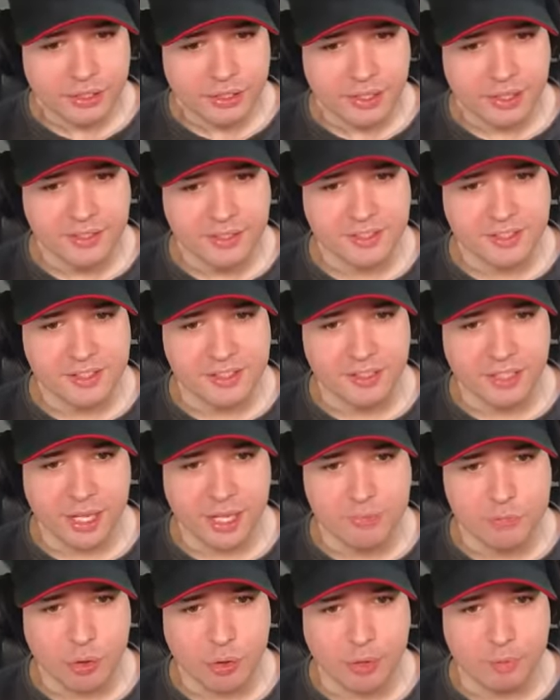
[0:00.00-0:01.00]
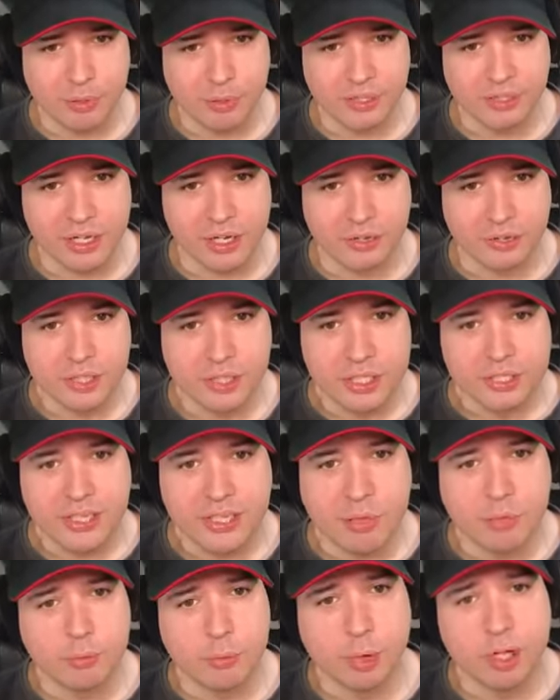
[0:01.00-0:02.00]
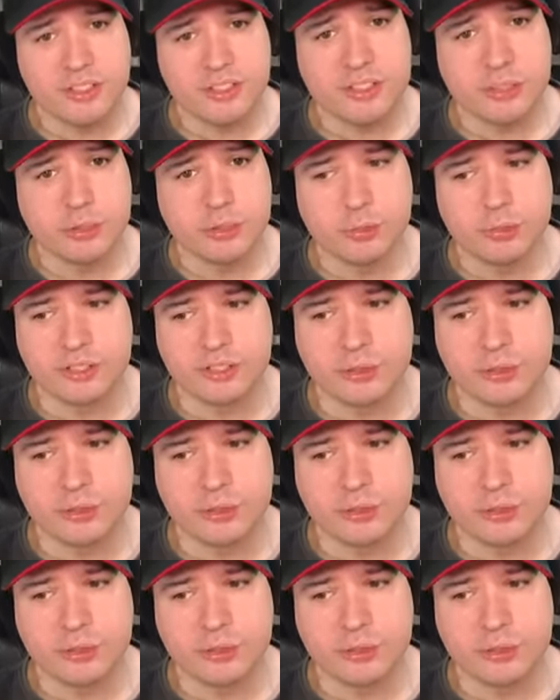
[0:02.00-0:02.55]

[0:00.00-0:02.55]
Instantly, I'm dropping down. Now, he wants to use